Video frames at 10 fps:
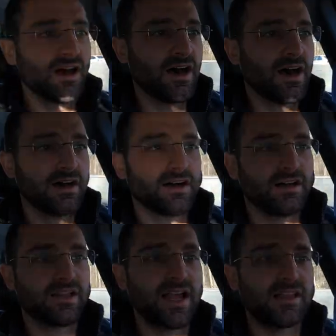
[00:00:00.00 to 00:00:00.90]
Uh,
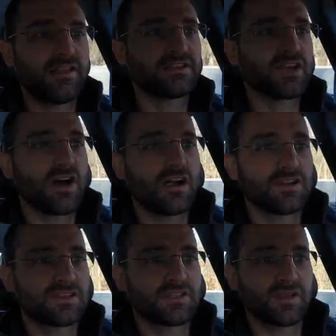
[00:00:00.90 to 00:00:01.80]
a lot of these
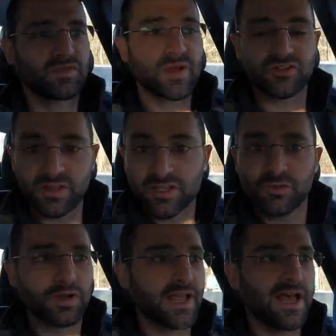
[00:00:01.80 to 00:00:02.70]
cars, especially this
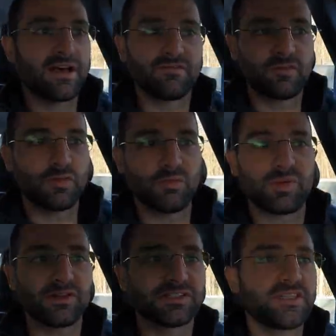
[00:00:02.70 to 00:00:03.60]
one, have the
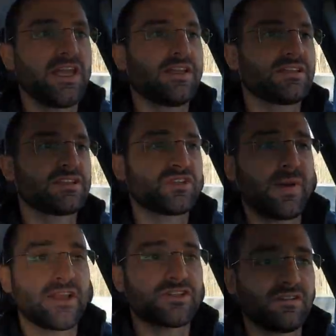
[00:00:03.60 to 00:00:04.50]
Bilstein
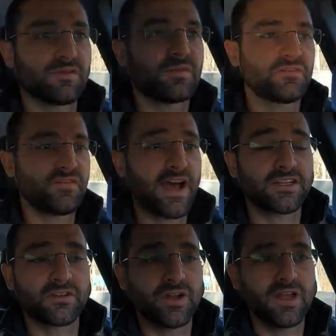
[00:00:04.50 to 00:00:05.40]
suspension from the
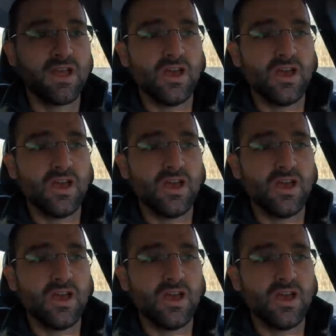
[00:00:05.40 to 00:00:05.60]
factory,